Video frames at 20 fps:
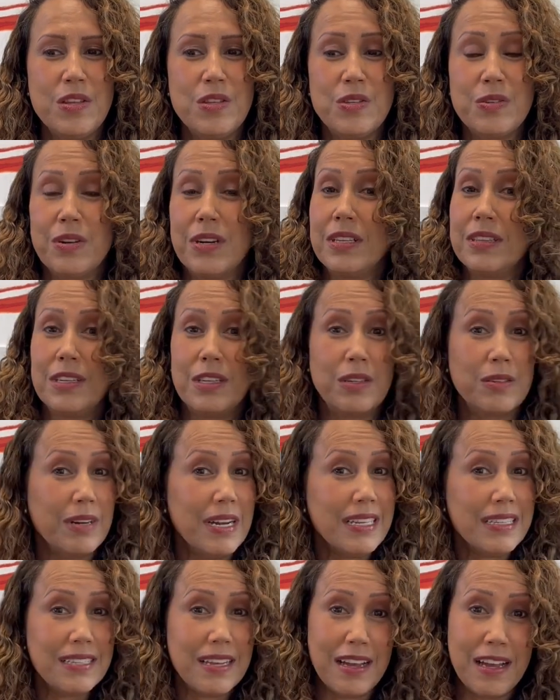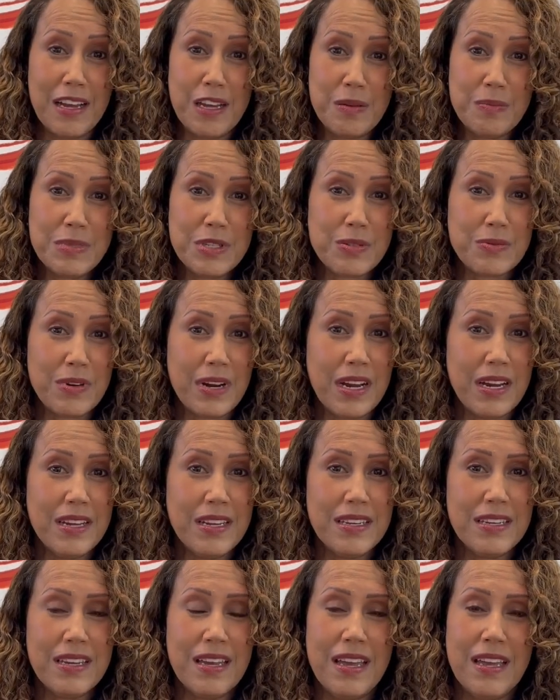during the great times,
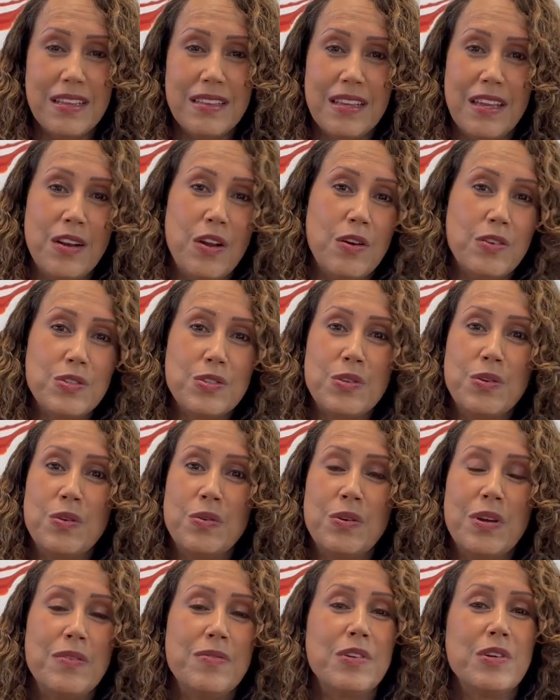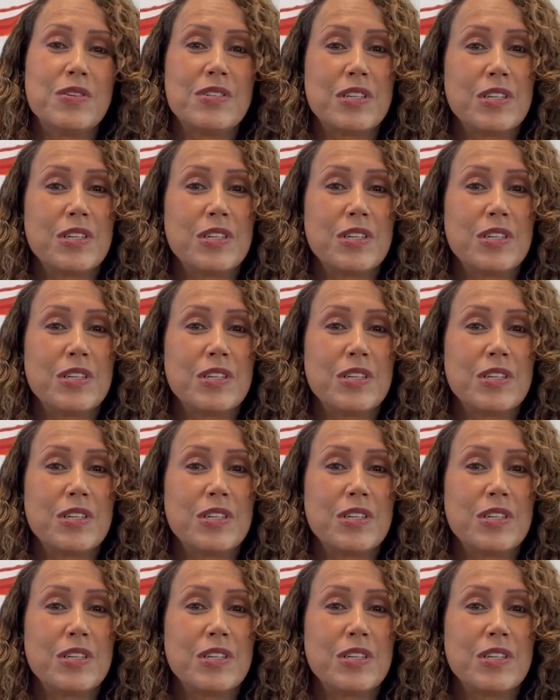right? And then also if there's a